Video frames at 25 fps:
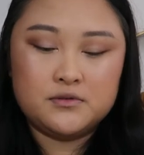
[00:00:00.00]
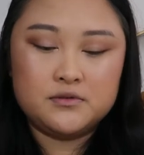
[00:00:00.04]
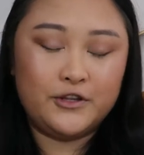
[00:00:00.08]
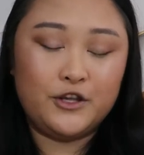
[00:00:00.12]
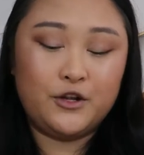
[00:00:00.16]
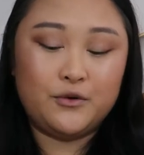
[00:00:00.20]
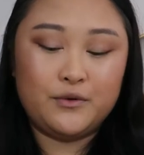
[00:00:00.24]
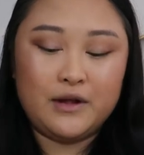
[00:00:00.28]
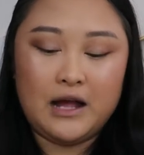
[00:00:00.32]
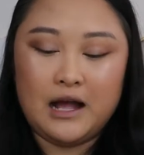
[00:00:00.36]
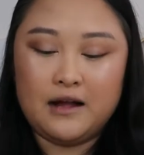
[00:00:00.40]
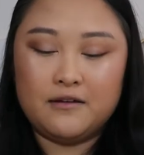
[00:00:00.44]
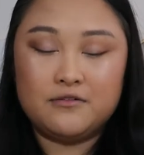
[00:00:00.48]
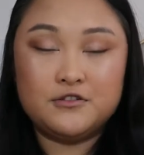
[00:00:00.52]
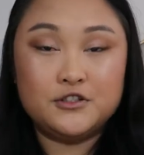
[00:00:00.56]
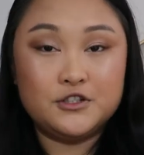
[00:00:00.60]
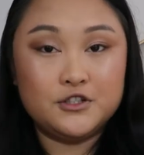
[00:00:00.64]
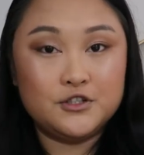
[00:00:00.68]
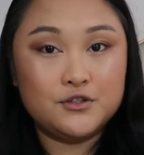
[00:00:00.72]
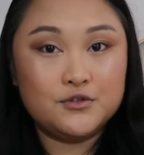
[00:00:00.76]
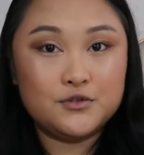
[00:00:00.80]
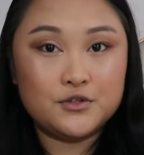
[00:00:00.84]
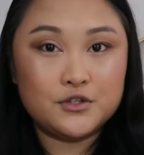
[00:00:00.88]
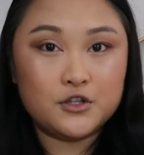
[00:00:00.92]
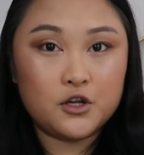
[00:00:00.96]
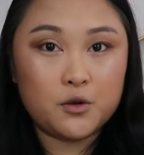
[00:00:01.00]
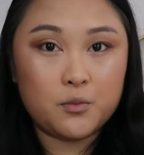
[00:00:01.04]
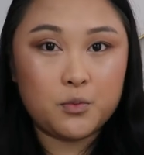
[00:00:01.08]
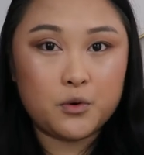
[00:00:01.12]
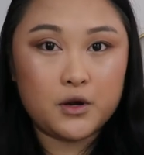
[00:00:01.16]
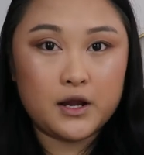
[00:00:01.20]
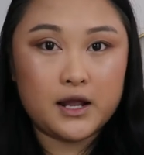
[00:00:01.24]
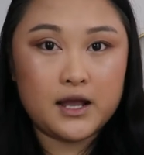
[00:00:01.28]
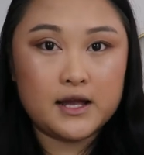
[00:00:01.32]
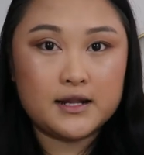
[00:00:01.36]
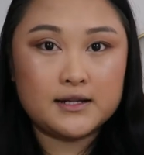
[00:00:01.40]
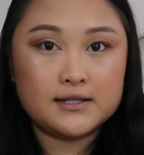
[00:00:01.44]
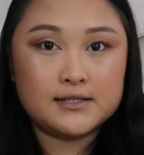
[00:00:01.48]
You don't have to use their
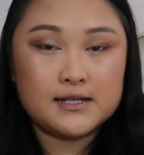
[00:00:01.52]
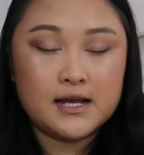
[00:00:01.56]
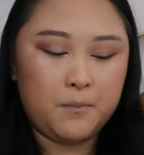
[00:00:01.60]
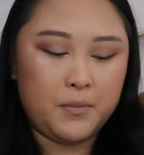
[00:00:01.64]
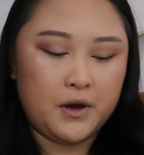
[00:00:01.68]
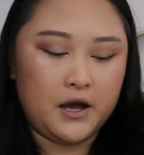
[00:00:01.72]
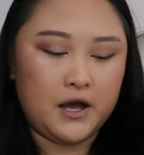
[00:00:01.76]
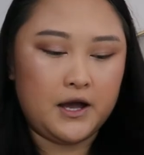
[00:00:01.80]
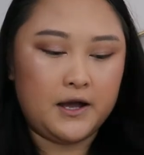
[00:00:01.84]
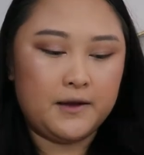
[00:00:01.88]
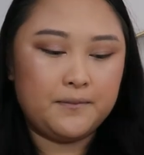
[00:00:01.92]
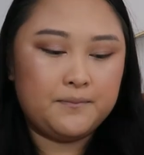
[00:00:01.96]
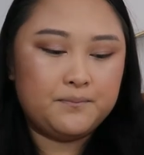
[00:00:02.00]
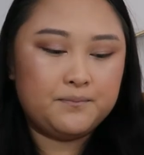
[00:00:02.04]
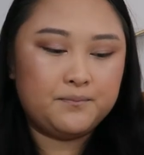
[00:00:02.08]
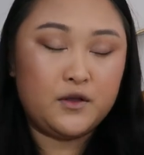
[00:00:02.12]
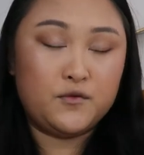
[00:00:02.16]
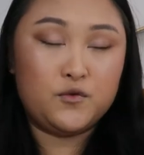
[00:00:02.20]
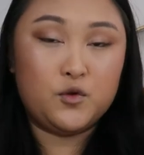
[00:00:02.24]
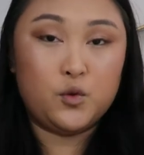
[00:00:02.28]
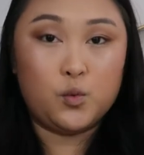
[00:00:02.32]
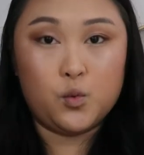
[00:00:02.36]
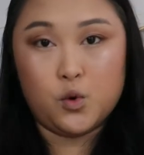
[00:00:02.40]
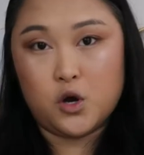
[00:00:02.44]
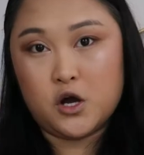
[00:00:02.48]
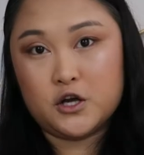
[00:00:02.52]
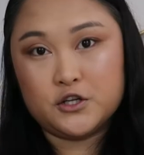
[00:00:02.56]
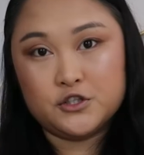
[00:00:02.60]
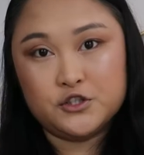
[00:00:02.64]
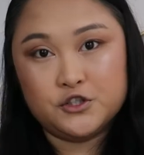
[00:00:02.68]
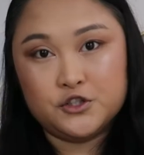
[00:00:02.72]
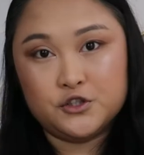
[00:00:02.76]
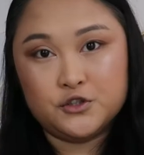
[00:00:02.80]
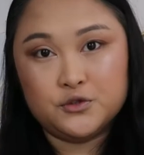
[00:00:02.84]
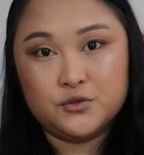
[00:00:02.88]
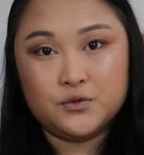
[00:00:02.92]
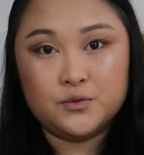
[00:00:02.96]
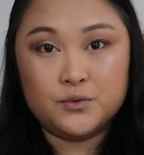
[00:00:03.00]
brand, but if you want
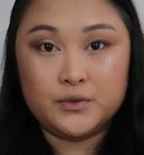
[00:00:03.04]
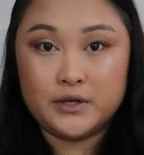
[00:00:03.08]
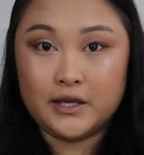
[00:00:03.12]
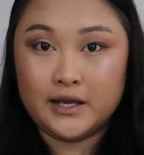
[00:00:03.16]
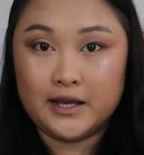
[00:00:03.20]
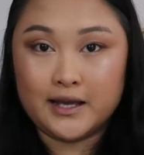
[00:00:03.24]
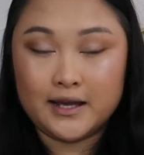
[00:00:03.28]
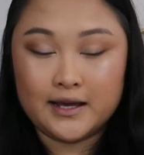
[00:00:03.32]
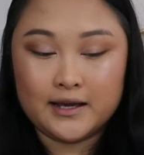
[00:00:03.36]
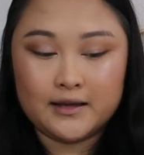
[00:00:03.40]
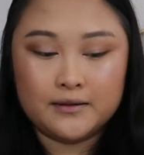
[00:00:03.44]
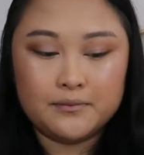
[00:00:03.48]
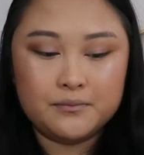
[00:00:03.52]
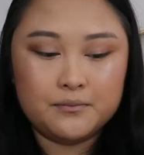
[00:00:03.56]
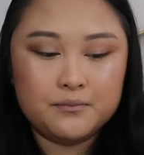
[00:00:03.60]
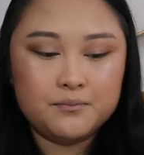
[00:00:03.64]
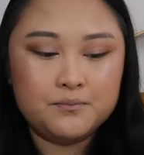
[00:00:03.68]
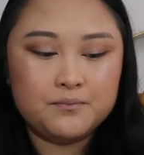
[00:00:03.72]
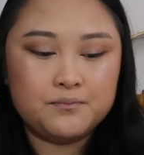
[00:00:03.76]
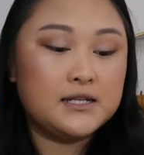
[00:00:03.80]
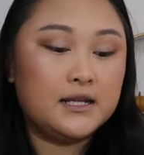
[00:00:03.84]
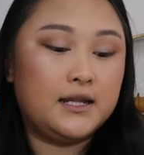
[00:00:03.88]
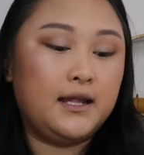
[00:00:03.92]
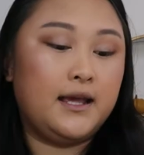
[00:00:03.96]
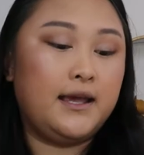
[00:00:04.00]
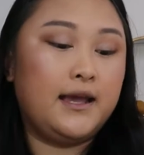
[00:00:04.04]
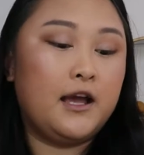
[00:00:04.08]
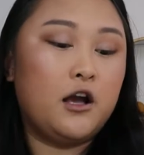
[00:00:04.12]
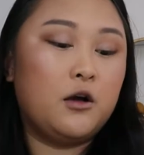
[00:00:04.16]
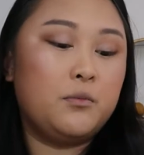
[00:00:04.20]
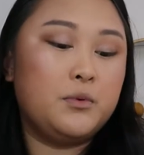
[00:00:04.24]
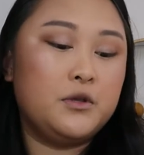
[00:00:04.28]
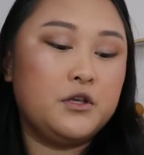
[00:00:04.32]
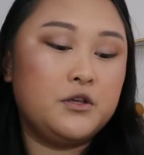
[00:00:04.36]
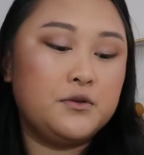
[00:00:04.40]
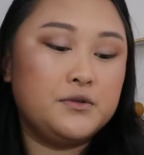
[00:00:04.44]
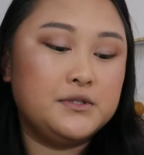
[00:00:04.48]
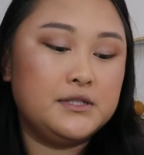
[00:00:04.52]
to, you can. Today I'll
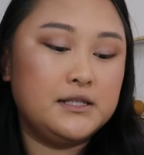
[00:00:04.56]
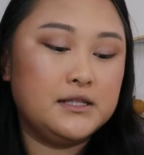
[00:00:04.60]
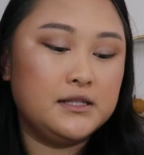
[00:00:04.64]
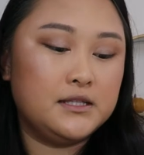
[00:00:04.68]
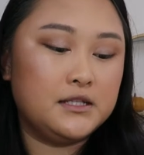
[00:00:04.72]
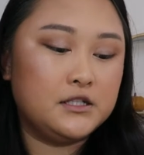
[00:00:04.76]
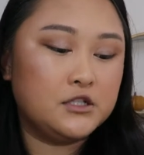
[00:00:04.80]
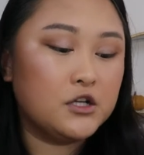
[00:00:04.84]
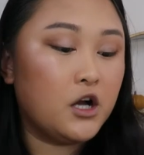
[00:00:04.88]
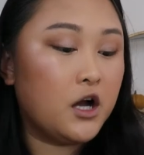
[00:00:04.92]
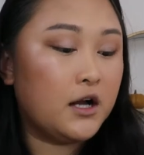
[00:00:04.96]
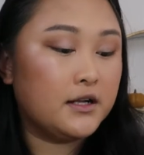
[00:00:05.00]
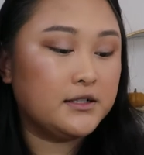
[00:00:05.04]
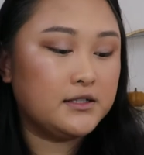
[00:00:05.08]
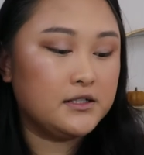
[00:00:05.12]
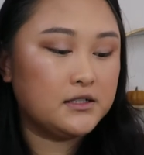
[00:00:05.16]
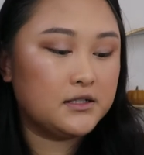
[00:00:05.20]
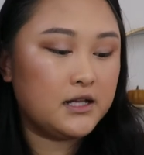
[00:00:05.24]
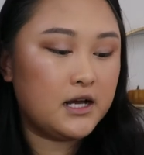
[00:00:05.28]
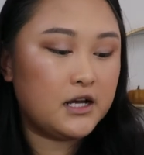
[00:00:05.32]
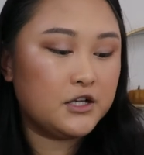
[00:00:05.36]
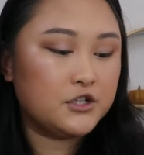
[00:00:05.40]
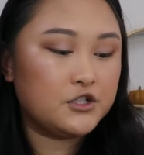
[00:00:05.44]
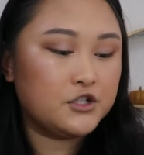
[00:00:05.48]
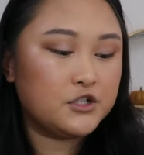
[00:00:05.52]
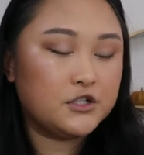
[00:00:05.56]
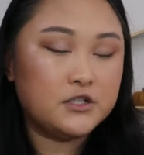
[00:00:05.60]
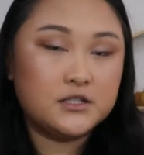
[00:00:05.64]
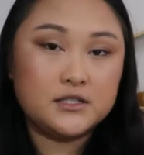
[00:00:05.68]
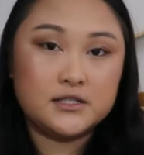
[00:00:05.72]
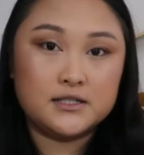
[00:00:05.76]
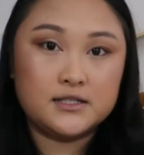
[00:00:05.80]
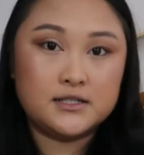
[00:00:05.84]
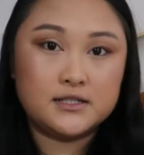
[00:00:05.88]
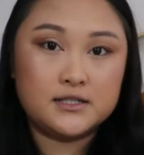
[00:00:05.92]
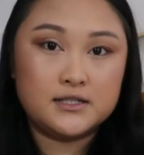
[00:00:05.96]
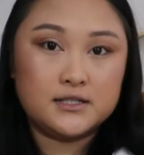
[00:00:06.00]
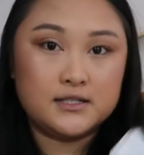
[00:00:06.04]
be using the Tati Lashes
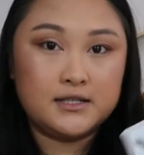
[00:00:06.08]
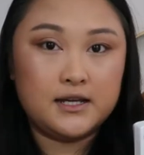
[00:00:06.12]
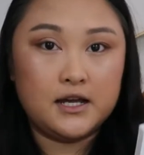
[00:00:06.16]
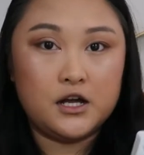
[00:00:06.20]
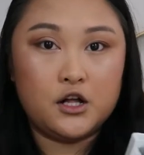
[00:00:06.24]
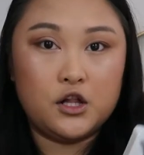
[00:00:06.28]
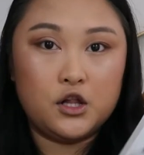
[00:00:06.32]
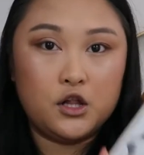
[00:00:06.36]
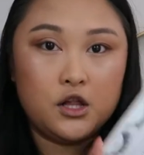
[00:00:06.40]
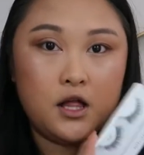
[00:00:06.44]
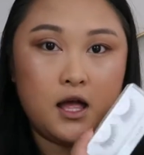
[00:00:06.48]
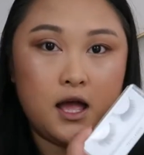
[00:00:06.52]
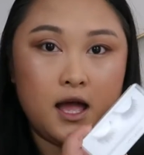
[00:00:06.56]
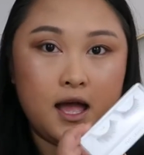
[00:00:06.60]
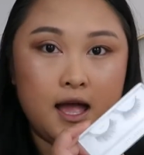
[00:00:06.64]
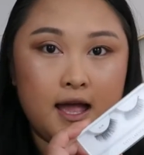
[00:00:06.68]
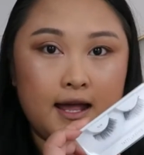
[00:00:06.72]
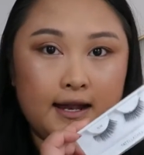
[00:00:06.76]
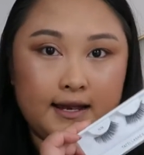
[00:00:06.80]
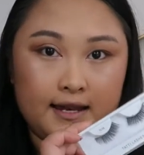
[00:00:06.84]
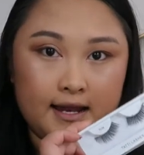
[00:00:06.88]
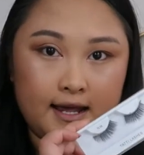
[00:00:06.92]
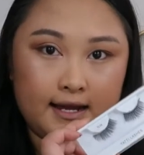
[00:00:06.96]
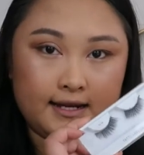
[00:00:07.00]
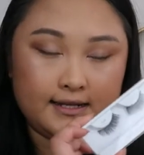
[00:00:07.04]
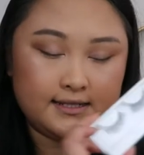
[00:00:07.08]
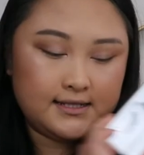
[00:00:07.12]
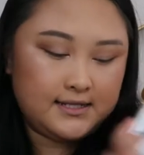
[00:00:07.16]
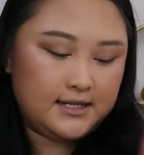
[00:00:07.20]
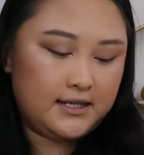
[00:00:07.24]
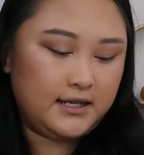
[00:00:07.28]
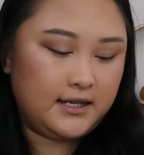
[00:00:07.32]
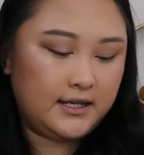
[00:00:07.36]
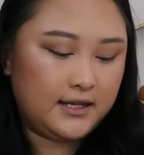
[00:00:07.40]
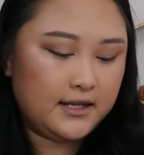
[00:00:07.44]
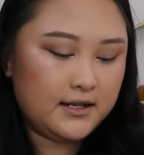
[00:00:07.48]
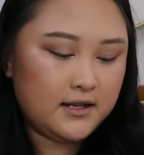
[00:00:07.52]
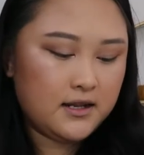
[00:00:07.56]
in
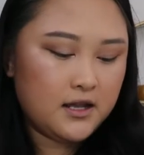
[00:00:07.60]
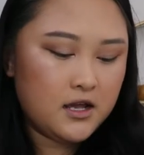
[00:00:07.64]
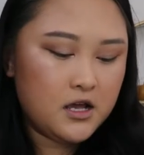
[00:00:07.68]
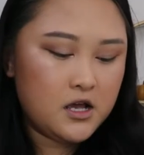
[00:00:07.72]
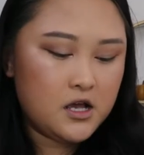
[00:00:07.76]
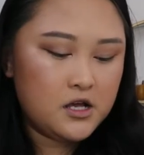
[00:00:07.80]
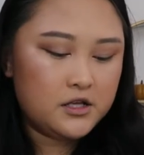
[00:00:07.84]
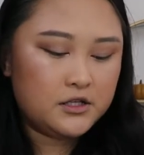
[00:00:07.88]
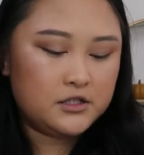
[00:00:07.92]
TL19.